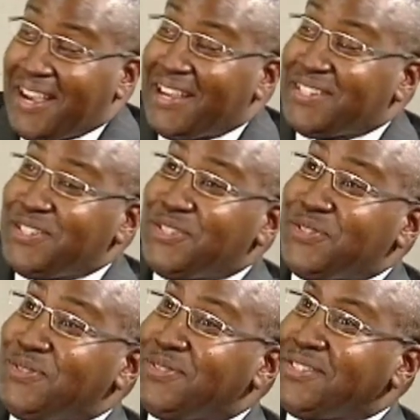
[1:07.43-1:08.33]
And
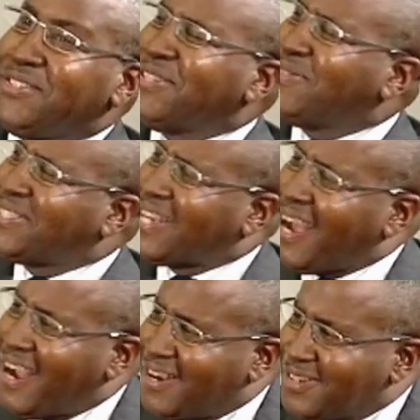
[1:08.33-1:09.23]
you didn't
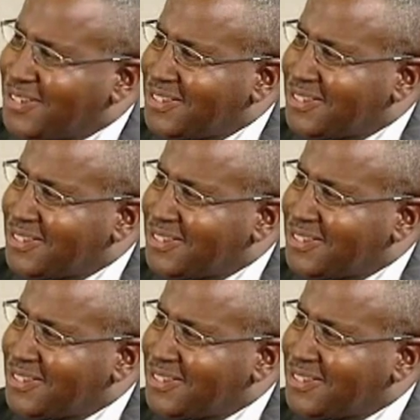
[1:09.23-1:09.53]
retire.